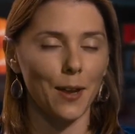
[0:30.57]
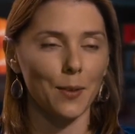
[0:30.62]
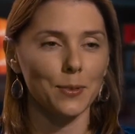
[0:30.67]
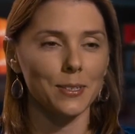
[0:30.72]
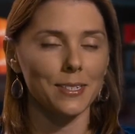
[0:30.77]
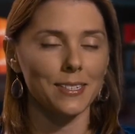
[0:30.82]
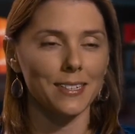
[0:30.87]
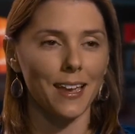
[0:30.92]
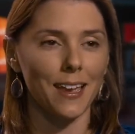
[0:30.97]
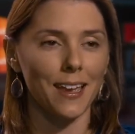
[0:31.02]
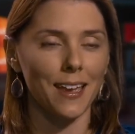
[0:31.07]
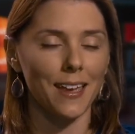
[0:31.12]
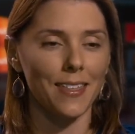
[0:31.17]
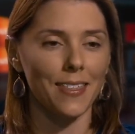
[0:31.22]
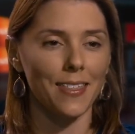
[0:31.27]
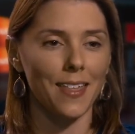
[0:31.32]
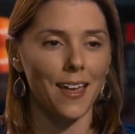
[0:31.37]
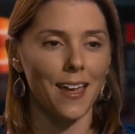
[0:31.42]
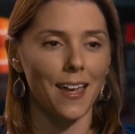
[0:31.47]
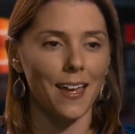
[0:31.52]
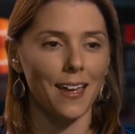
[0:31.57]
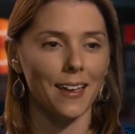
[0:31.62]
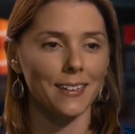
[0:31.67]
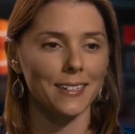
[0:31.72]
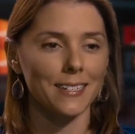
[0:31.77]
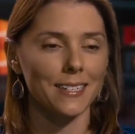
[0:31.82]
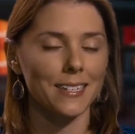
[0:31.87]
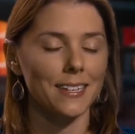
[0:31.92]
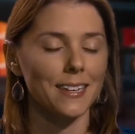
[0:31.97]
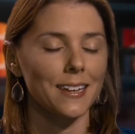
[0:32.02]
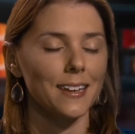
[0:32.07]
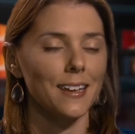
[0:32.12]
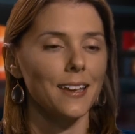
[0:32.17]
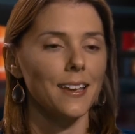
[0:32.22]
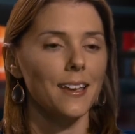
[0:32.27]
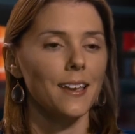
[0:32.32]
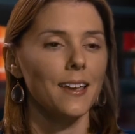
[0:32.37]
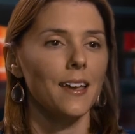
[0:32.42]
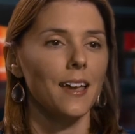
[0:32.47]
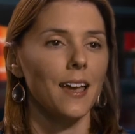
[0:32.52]
I will say that
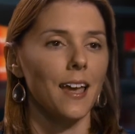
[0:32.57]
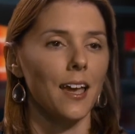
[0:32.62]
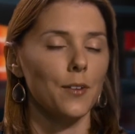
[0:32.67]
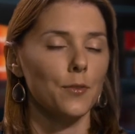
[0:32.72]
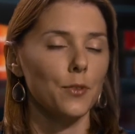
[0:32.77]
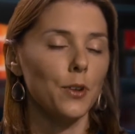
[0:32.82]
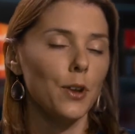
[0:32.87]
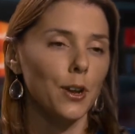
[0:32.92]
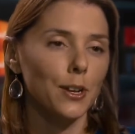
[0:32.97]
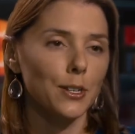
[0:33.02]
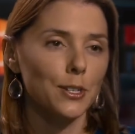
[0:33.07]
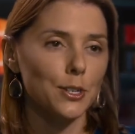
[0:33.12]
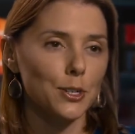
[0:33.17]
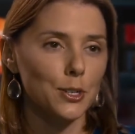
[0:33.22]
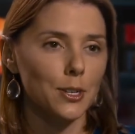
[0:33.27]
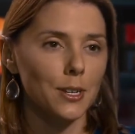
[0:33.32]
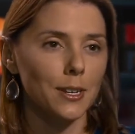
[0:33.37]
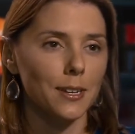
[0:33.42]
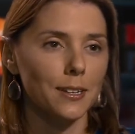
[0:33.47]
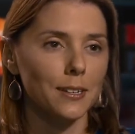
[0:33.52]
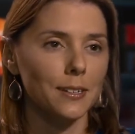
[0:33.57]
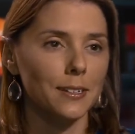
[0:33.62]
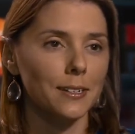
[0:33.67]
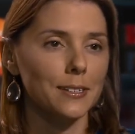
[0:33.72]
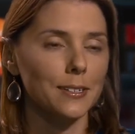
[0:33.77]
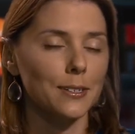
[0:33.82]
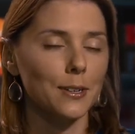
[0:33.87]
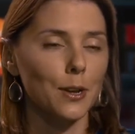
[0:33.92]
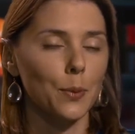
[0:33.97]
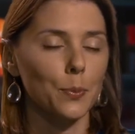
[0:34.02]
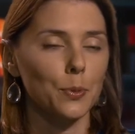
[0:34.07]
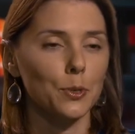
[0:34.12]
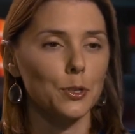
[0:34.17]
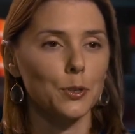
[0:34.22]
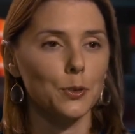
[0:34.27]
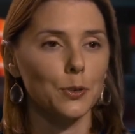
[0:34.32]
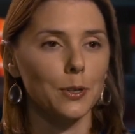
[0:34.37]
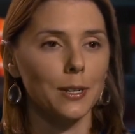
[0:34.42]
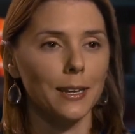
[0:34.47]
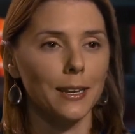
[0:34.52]
Every audition is an
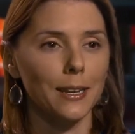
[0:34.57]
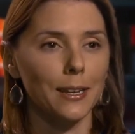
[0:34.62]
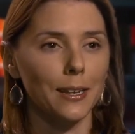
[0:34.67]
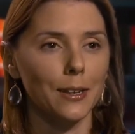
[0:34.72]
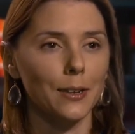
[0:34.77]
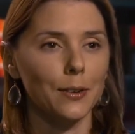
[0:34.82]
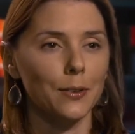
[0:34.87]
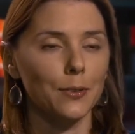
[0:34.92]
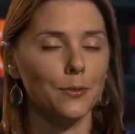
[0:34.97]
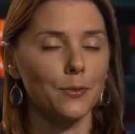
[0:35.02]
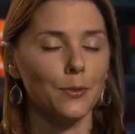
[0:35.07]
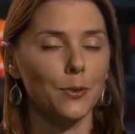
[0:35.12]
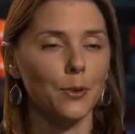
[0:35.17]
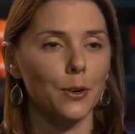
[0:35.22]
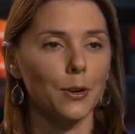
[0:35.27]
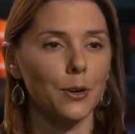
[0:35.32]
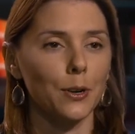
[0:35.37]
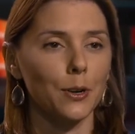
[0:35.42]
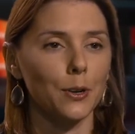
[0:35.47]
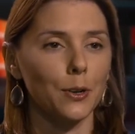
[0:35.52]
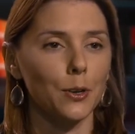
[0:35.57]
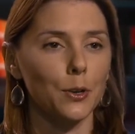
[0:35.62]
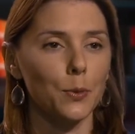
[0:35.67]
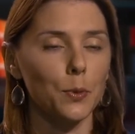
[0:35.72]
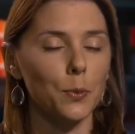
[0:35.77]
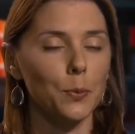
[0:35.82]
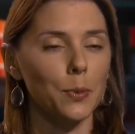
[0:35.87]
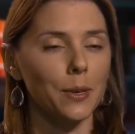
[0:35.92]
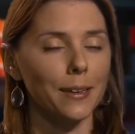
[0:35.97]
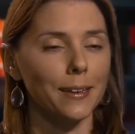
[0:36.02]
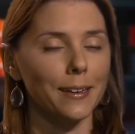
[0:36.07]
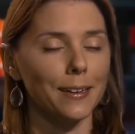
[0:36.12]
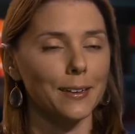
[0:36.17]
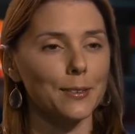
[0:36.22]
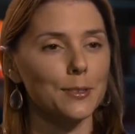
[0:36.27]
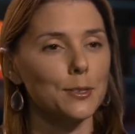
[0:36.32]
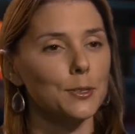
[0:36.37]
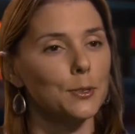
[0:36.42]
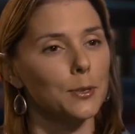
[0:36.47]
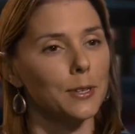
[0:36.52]
opportunity for human
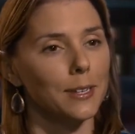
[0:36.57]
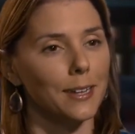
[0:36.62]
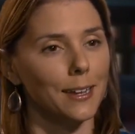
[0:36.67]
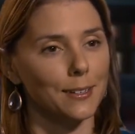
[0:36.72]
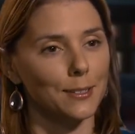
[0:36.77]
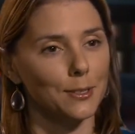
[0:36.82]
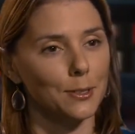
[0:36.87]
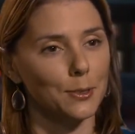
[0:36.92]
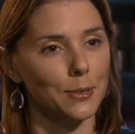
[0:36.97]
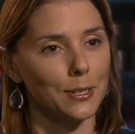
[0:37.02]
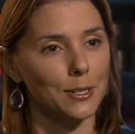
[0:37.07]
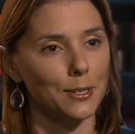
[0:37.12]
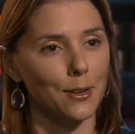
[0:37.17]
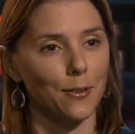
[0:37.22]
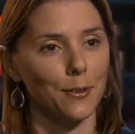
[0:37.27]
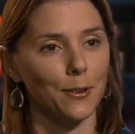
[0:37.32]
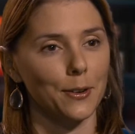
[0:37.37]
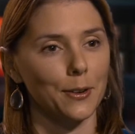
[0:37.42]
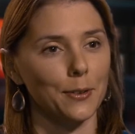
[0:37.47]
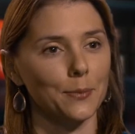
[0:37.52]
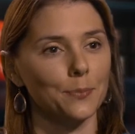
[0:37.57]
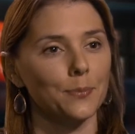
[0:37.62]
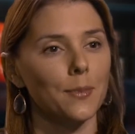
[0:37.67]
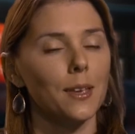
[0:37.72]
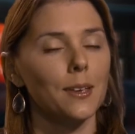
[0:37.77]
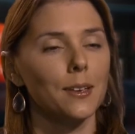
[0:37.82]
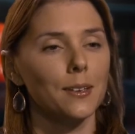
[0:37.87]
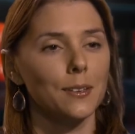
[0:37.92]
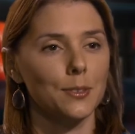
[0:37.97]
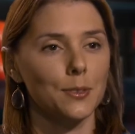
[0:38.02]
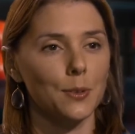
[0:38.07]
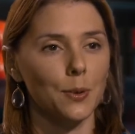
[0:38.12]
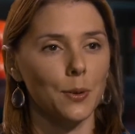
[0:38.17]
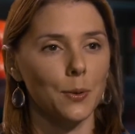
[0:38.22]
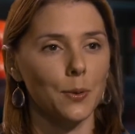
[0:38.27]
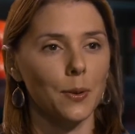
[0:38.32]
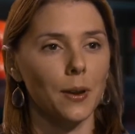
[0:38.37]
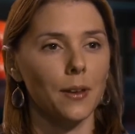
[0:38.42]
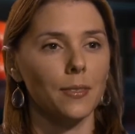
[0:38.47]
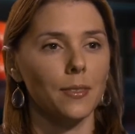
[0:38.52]
beings to connect to each other.
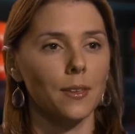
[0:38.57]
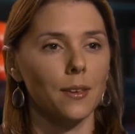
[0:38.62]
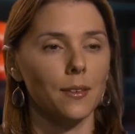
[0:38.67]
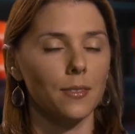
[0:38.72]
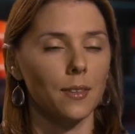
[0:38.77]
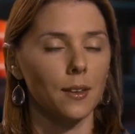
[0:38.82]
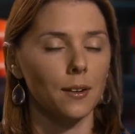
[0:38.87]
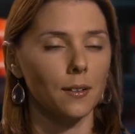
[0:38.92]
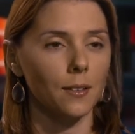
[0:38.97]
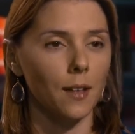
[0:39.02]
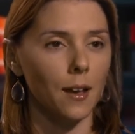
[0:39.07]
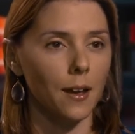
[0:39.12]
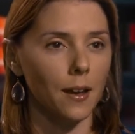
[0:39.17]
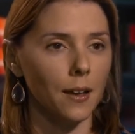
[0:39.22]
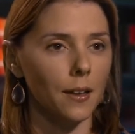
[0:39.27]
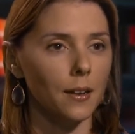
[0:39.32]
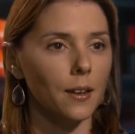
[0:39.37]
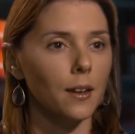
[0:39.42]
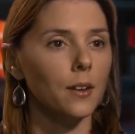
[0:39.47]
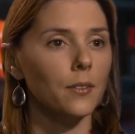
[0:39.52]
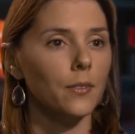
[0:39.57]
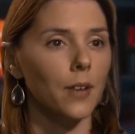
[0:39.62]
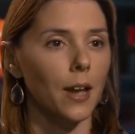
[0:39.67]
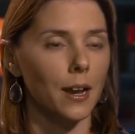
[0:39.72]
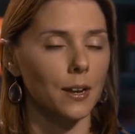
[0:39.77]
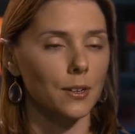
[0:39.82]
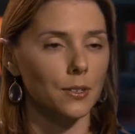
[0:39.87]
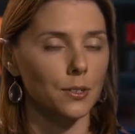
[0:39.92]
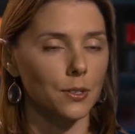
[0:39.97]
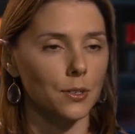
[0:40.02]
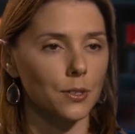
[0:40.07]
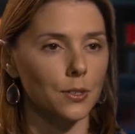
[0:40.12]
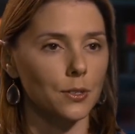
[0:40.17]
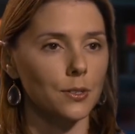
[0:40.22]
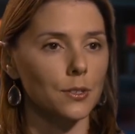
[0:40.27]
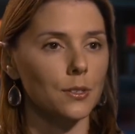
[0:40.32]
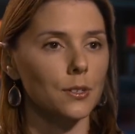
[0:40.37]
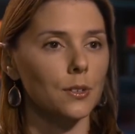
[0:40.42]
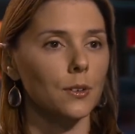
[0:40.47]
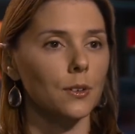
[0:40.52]
So I think that a lot of
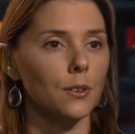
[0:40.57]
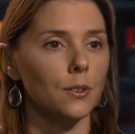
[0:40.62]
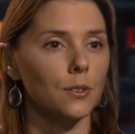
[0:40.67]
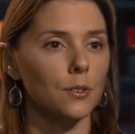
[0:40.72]
actors